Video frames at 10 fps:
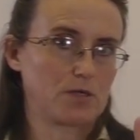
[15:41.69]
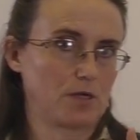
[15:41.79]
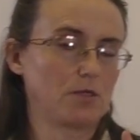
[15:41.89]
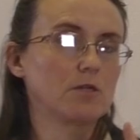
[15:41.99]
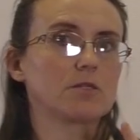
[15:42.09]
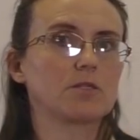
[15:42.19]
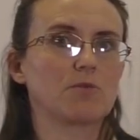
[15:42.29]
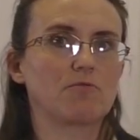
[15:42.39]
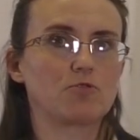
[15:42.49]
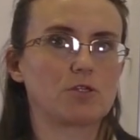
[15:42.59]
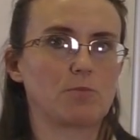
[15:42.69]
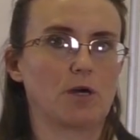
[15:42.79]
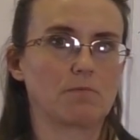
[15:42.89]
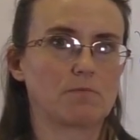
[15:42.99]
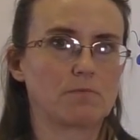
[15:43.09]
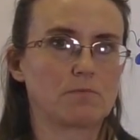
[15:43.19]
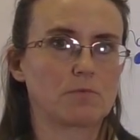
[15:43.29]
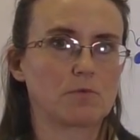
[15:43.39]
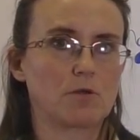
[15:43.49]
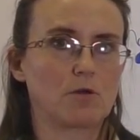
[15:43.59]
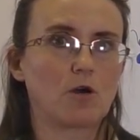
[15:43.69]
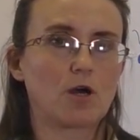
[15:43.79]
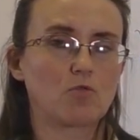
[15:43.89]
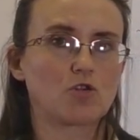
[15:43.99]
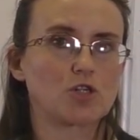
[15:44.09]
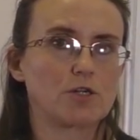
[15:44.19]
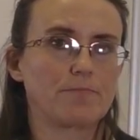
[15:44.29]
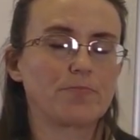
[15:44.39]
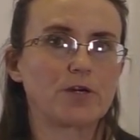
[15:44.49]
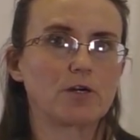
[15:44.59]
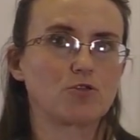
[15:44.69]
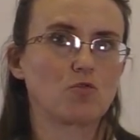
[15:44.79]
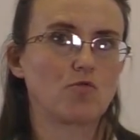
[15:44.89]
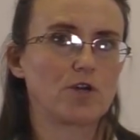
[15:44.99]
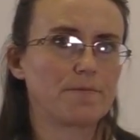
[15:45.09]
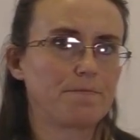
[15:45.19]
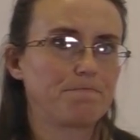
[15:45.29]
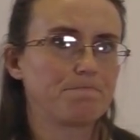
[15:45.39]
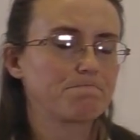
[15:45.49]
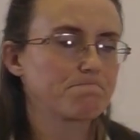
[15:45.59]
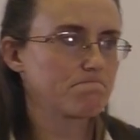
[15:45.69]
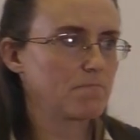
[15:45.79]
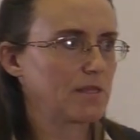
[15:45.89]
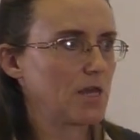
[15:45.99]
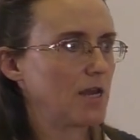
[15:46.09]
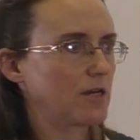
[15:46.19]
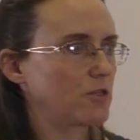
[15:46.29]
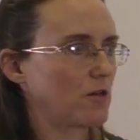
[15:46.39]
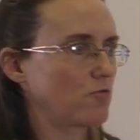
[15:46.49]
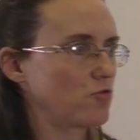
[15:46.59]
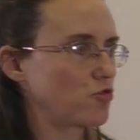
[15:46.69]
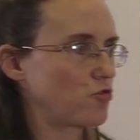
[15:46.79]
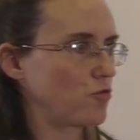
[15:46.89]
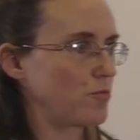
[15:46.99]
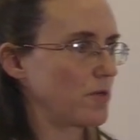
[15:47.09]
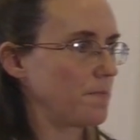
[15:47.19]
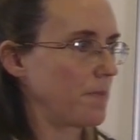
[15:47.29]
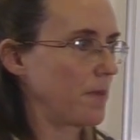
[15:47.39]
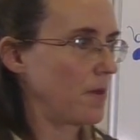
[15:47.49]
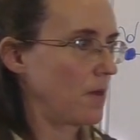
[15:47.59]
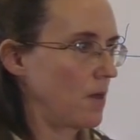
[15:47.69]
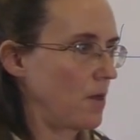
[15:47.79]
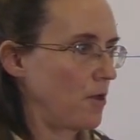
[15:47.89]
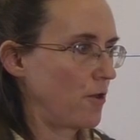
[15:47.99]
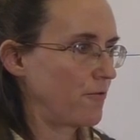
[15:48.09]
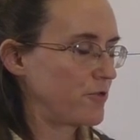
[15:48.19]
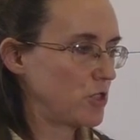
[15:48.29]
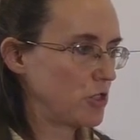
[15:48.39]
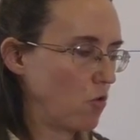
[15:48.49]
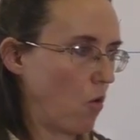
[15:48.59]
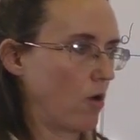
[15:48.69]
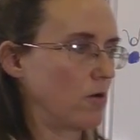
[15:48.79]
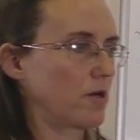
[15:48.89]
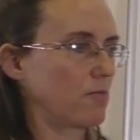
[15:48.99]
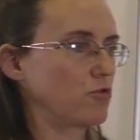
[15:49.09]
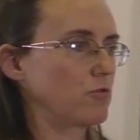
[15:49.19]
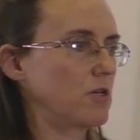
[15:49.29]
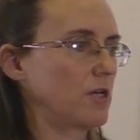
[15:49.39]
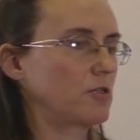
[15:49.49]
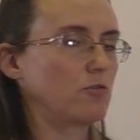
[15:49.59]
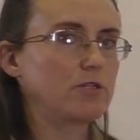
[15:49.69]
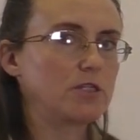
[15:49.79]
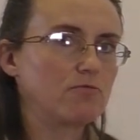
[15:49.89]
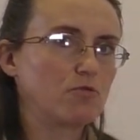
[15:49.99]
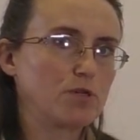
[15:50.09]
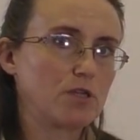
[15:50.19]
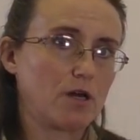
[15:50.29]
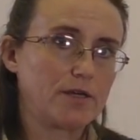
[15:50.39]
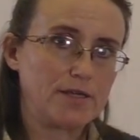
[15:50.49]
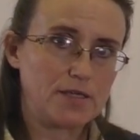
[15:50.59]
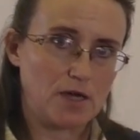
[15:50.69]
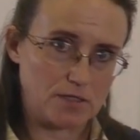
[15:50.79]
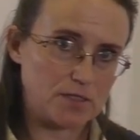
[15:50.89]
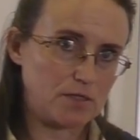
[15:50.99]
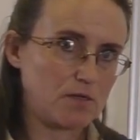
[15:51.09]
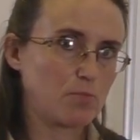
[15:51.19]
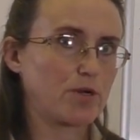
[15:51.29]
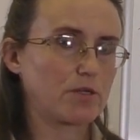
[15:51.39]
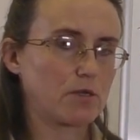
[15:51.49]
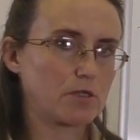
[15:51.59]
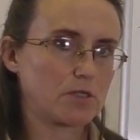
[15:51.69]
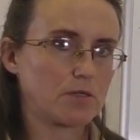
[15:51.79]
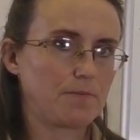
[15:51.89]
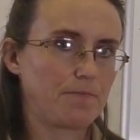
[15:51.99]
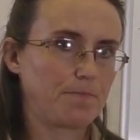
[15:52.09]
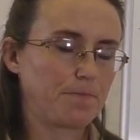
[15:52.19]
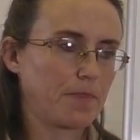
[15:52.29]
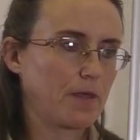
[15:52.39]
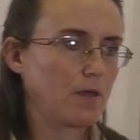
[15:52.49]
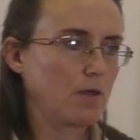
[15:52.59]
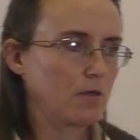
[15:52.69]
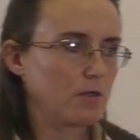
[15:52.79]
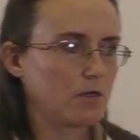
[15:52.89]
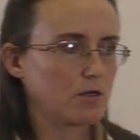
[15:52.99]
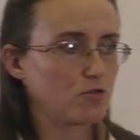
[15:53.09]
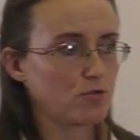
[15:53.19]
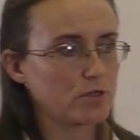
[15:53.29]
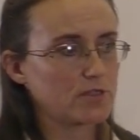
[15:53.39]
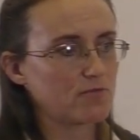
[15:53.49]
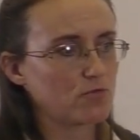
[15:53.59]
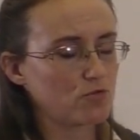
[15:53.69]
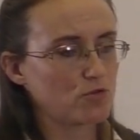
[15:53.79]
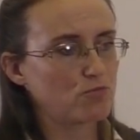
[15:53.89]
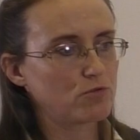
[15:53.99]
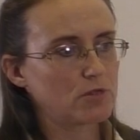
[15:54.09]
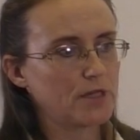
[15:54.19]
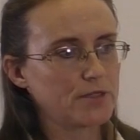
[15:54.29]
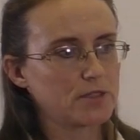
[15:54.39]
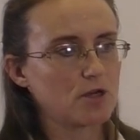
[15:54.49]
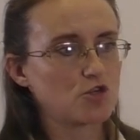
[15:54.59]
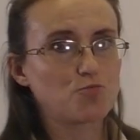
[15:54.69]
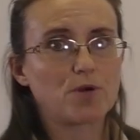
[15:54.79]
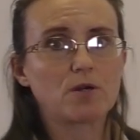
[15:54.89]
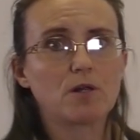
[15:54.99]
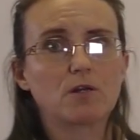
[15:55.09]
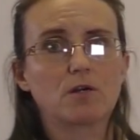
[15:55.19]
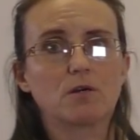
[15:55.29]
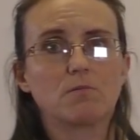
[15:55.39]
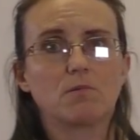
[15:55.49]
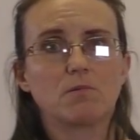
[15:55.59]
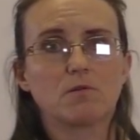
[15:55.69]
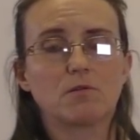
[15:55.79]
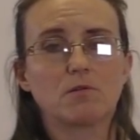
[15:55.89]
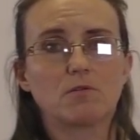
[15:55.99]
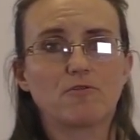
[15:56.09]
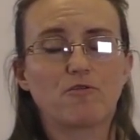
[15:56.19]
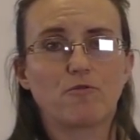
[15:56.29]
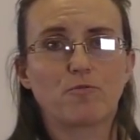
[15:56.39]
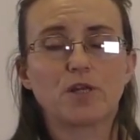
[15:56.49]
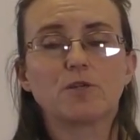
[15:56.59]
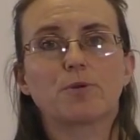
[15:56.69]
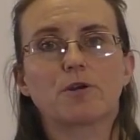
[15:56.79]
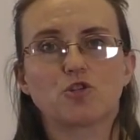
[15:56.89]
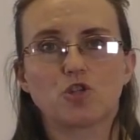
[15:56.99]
We need to go through the process of awareness for the definite success. The process of becoming aware about me as a person, a personality, a professional, a master.